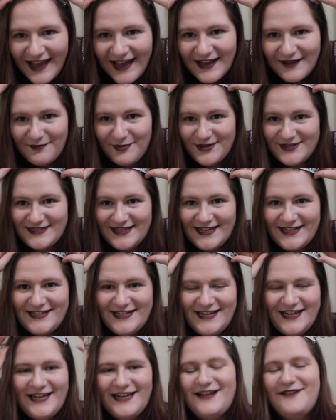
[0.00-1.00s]
and
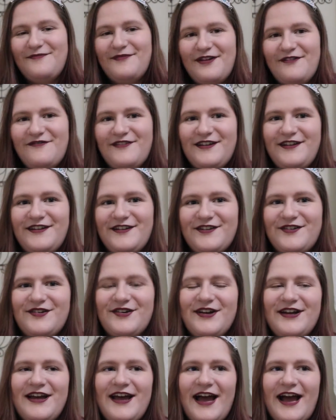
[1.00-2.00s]
presenting it in my
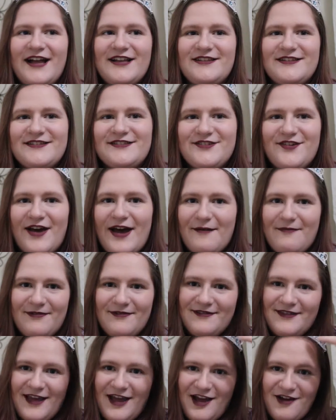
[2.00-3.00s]
video. I just so
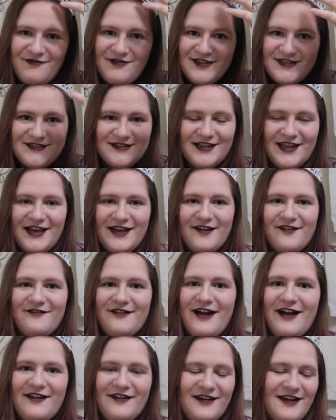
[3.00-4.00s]
happen to have this lying
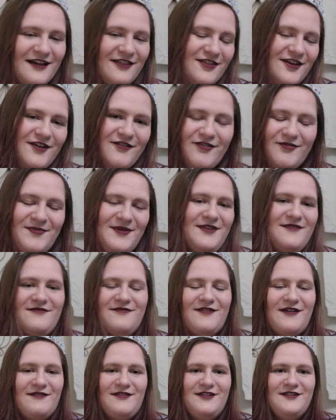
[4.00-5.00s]
around, and I thought it would be
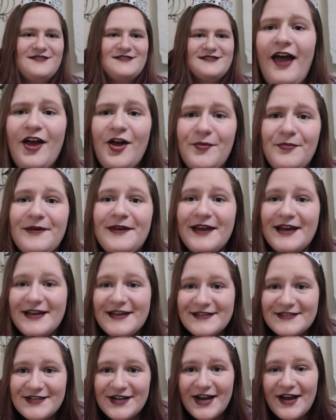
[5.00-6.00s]
funny. I hope you
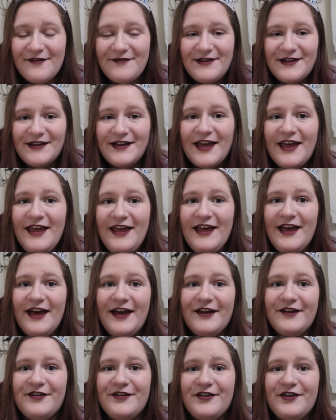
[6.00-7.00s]
guys are having
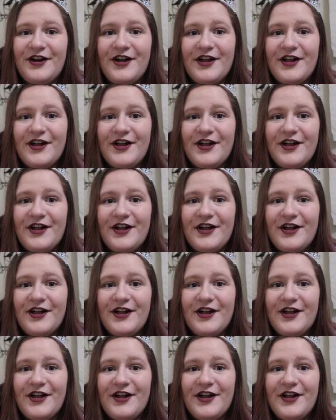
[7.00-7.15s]
a good